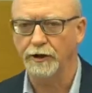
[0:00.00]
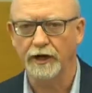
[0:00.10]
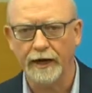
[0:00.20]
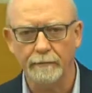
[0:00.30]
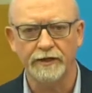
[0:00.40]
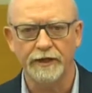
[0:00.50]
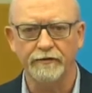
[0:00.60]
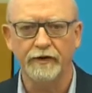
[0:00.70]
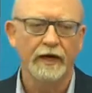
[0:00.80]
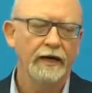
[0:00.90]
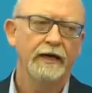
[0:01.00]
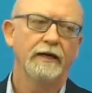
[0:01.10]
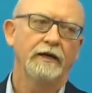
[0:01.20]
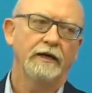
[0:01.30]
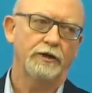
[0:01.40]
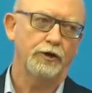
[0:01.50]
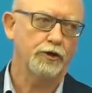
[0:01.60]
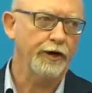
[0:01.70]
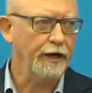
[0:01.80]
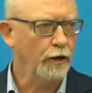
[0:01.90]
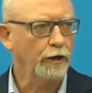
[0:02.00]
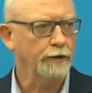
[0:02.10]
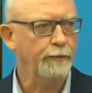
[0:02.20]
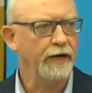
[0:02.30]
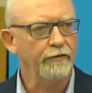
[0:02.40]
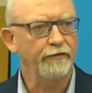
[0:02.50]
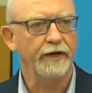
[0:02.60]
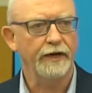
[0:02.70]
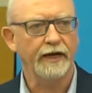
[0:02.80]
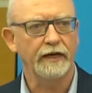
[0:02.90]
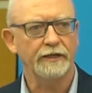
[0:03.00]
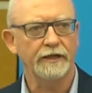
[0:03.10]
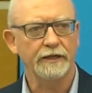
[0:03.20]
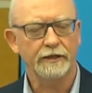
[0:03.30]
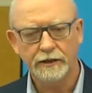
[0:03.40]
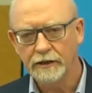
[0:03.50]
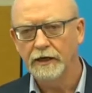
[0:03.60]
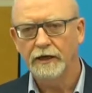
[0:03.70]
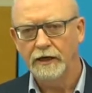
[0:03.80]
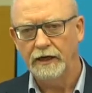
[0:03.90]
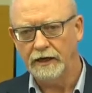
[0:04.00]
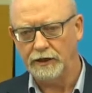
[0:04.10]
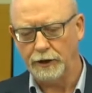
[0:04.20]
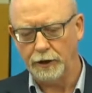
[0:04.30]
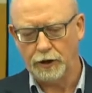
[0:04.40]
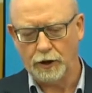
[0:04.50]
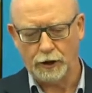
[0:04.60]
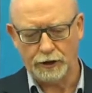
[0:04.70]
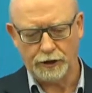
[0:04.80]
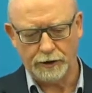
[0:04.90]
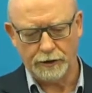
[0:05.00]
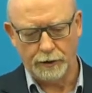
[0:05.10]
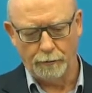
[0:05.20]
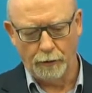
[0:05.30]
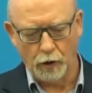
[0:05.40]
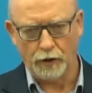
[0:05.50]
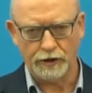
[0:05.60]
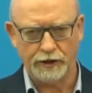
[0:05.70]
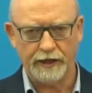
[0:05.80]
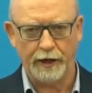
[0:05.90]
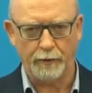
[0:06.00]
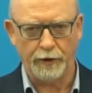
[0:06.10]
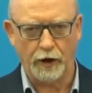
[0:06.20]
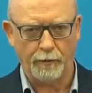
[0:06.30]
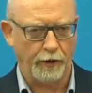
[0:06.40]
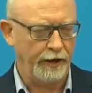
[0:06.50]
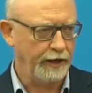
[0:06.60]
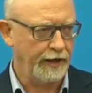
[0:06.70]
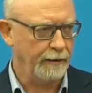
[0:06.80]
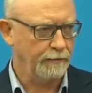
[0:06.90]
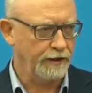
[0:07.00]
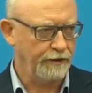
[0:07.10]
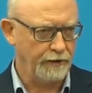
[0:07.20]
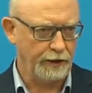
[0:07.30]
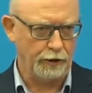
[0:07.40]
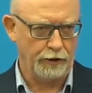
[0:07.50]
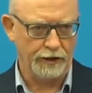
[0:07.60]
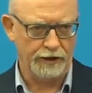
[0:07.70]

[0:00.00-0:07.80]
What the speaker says: of the captive, and it's a straight cost-benefit analysis. Is it going to cost more to set up and operate the captive than you're going to